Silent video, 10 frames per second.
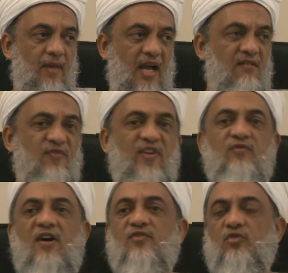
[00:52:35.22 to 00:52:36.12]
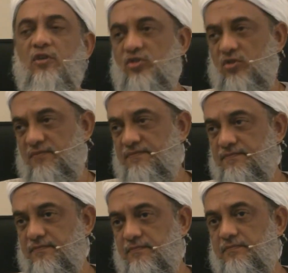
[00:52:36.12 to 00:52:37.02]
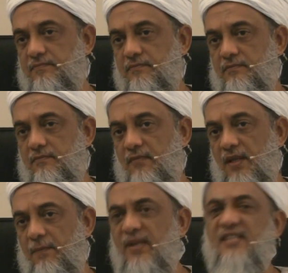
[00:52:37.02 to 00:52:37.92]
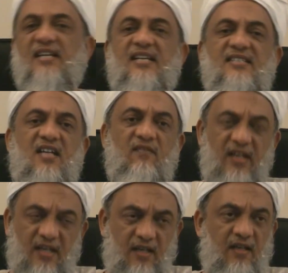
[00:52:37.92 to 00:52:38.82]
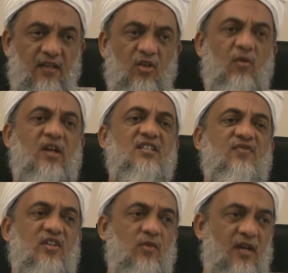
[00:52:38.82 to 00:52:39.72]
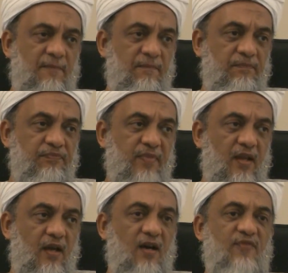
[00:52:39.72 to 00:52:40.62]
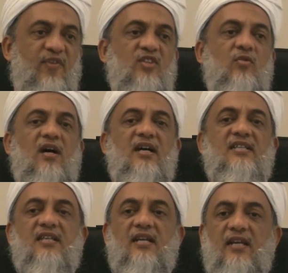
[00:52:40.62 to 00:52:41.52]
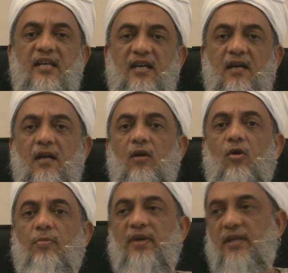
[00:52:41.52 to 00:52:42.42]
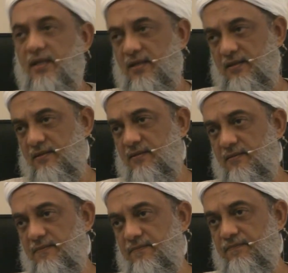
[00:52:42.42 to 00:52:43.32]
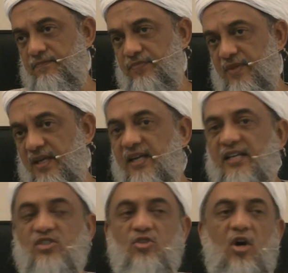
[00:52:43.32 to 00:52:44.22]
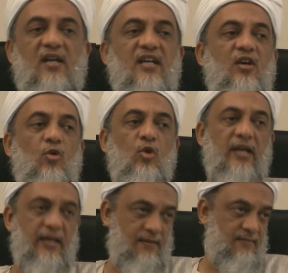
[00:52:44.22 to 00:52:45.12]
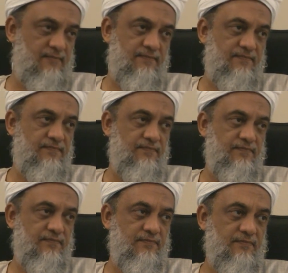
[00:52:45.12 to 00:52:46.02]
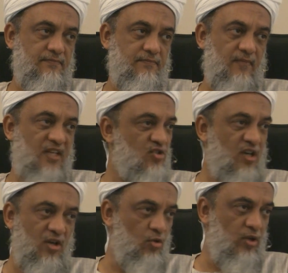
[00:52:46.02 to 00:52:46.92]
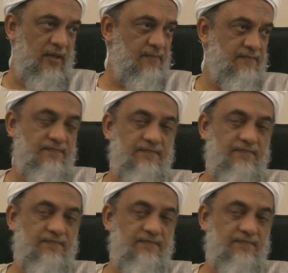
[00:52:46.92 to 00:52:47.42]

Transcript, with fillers: I have a fatwa of so and so. Please understand very clearly. You know what is a fatwa? A fatwa is a legal opinion. It is not a ruling. It's not a ruling.